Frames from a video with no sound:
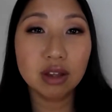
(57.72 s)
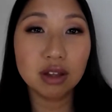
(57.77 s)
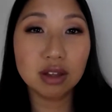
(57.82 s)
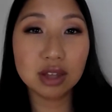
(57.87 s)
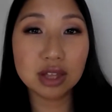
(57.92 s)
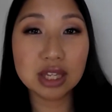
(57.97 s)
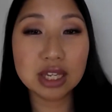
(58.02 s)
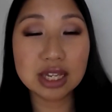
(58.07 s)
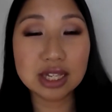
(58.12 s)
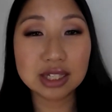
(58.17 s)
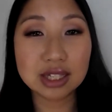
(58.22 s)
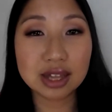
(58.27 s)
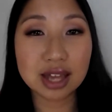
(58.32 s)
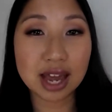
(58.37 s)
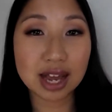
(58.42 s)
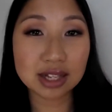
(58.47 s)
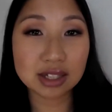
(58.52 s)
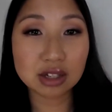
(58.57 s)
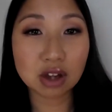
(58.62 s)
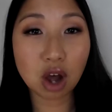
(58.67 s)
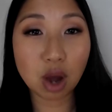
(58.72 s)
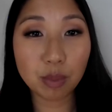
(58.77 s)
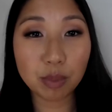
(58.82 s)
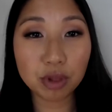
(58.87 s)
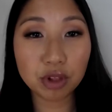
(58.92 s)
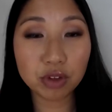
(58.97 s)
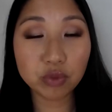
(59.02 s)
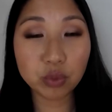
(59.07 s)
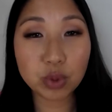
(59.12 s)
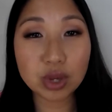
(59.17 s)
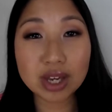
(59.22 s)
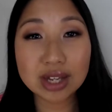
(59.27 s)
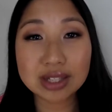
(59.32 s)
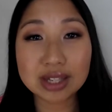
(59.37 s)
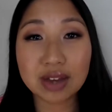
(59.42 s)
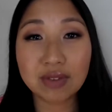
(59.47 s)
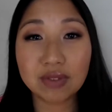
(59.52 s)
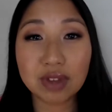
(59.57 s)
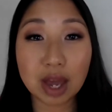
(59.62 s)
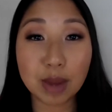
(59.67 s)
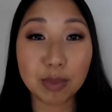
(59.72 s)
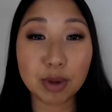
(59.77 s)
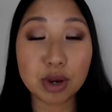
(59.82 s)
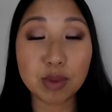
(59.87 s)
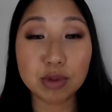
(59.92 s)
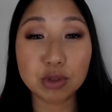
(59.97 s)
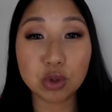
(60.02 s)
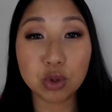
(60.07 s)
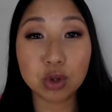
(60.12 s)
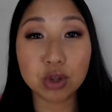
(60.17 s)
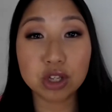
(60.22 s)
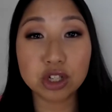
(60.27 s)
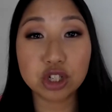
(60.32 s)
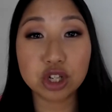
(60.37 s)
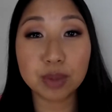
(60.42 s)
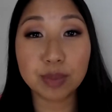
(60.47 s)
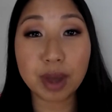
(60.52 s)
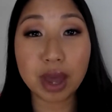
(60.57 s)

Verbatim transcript: these last couple of weeks I've not been able to go to the gym